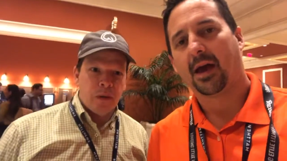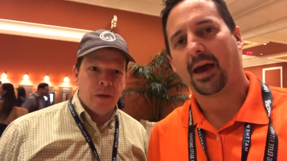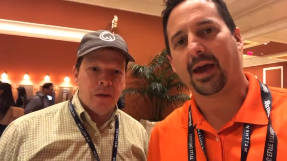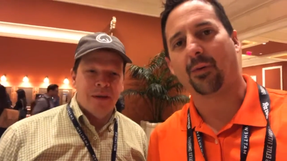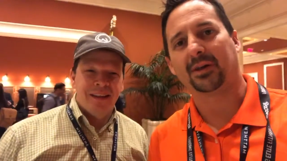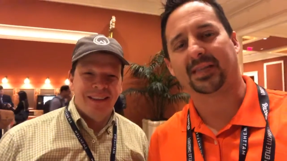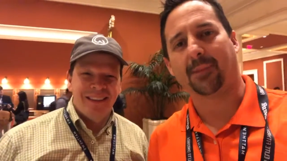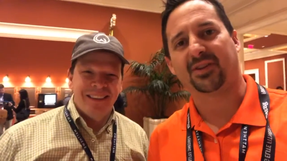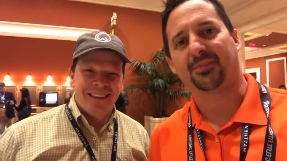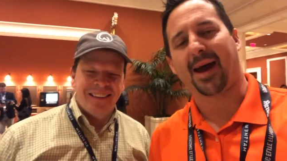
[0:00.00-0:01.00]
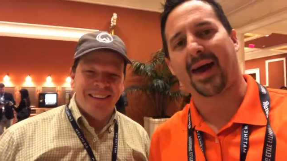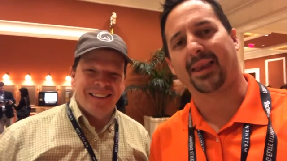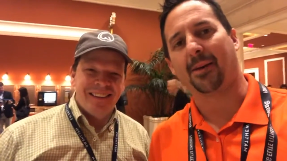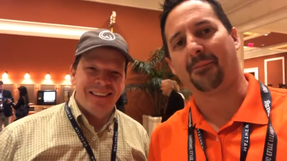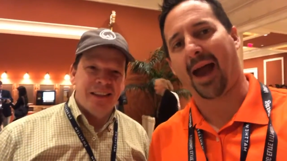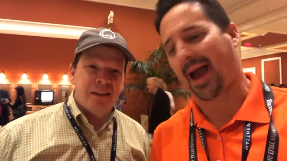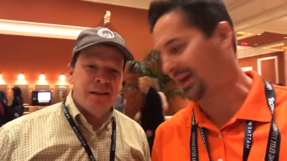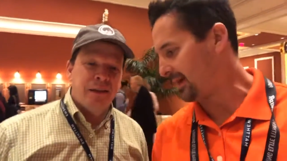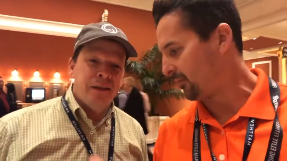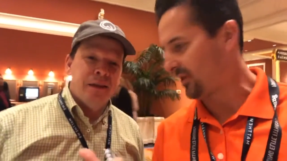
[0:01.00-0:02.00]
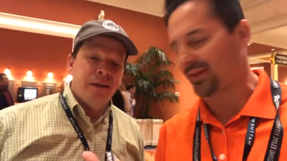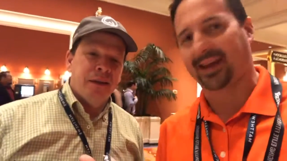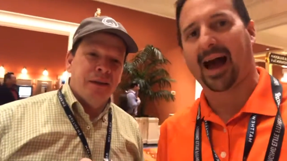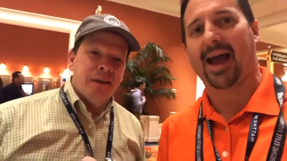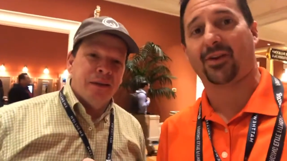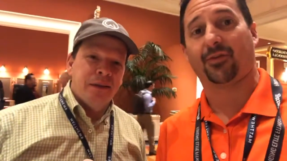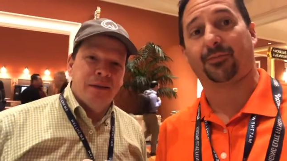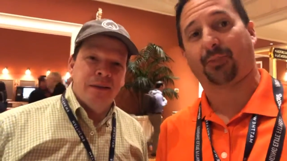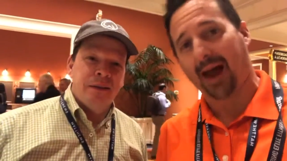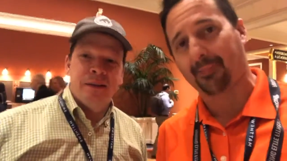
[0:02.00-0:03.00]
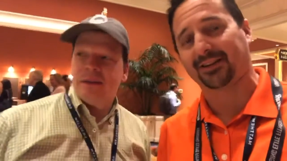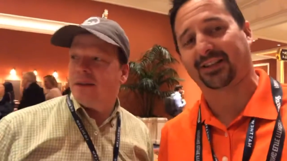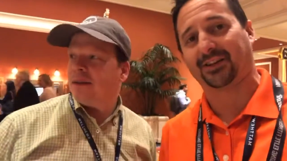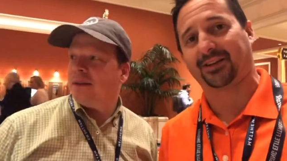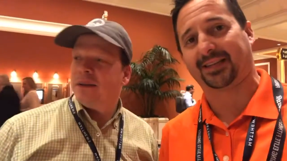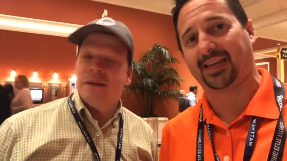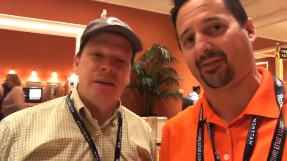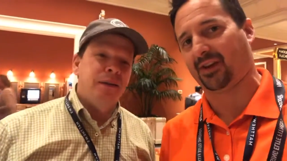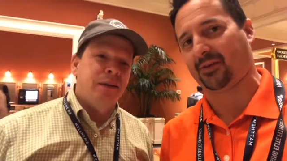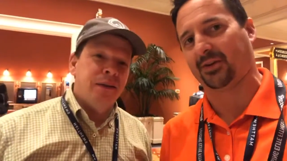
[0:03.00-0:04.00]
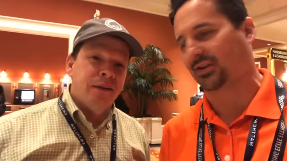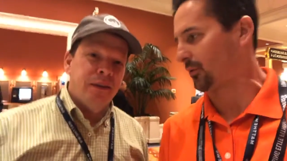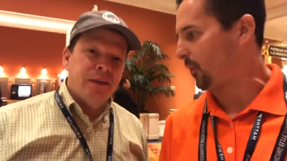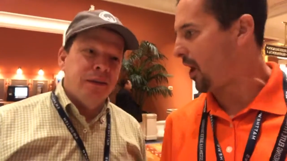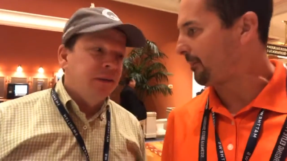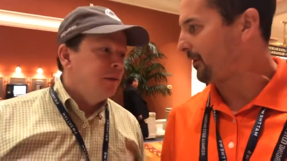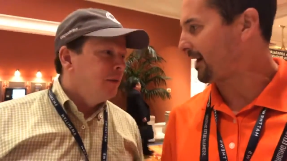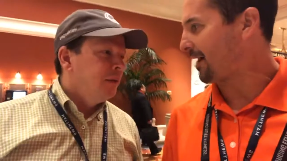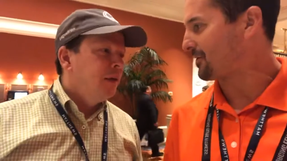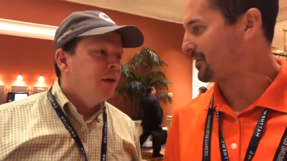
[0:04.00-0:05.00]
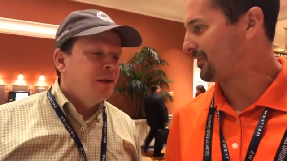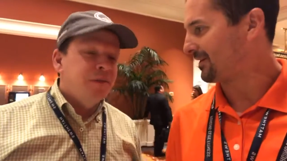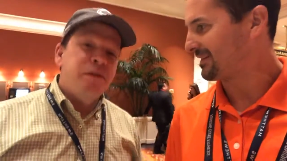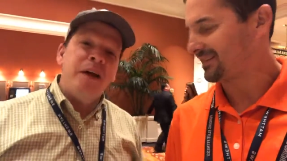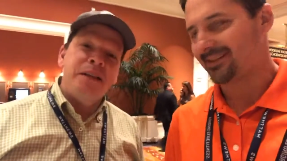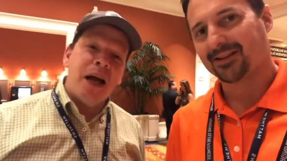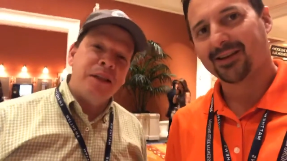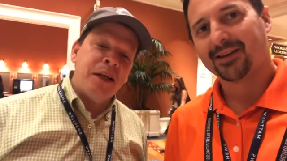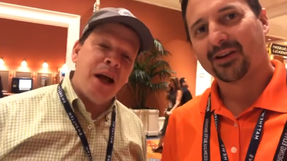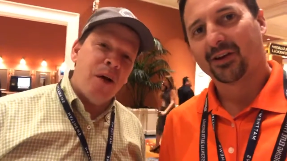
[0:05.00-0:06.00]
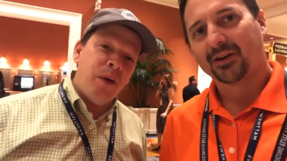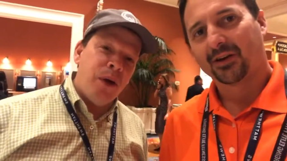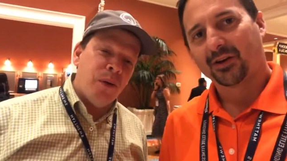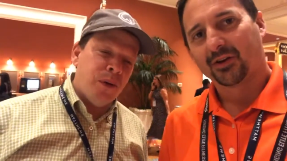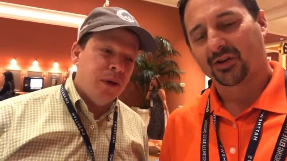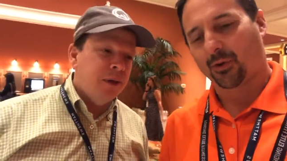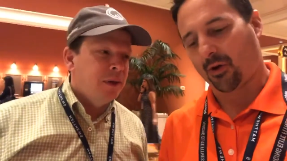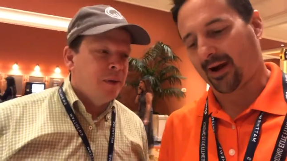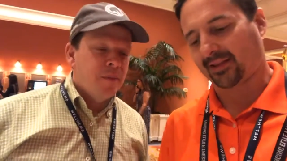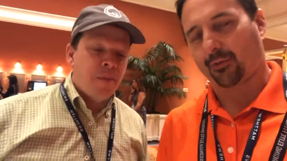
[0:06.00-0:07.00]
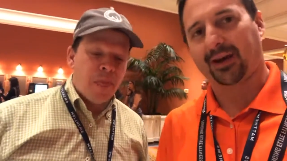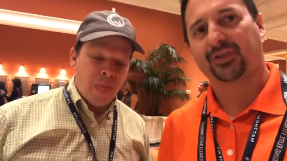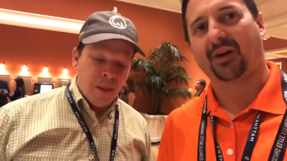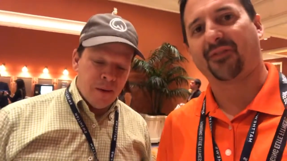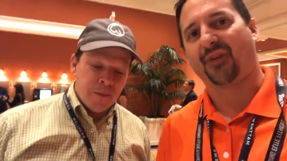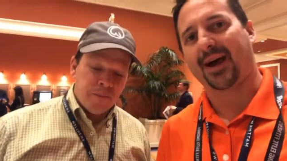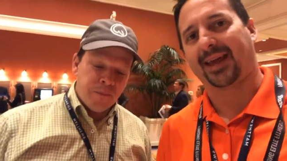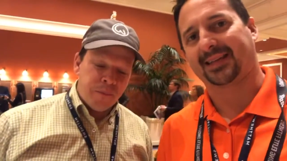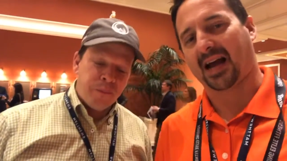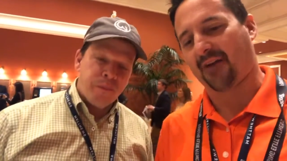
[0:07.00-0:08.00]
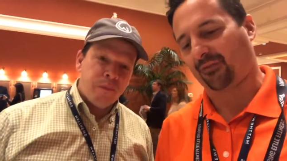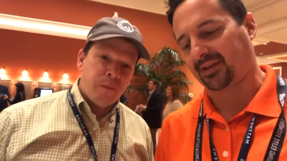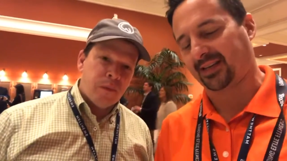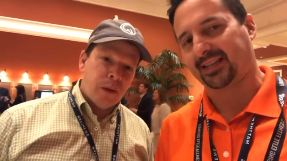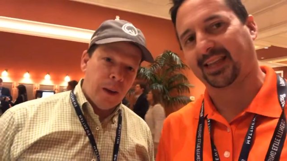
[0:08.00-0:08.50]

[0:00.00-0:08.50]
Speaker 1: Hey, what's up? It's Matt, and I'm back, and I'm with a guy you've probably seen on TV, Mr. Wahlberg. How are you? Fantastic. How are you? So we're at the Restaurant Finance Conference, and he